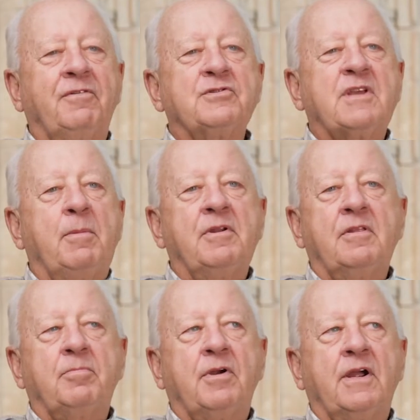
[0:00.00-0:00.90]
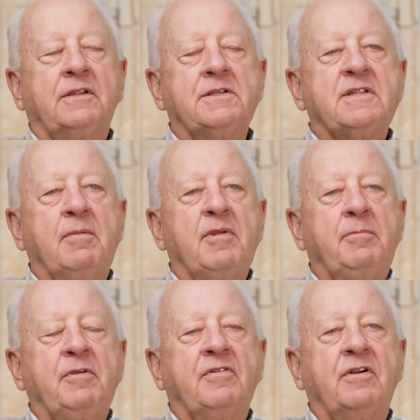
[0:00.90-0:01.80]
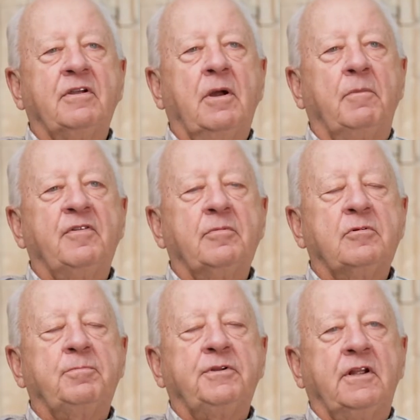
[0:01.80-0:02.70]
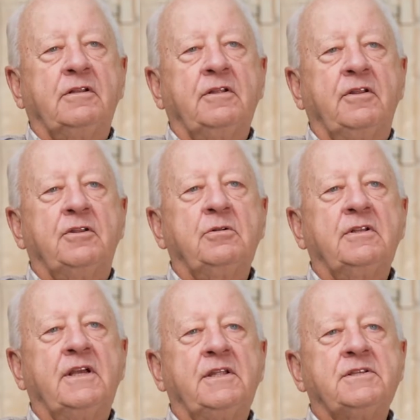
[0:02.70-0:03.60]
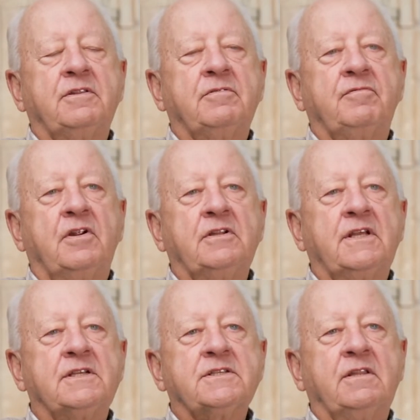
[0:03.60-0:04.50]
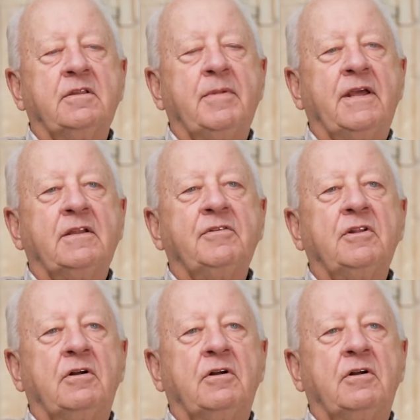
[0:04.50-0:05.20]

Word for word: I first came into the practice, they made me very comfortable, particularly the two ladies at the front desk in the Mandeville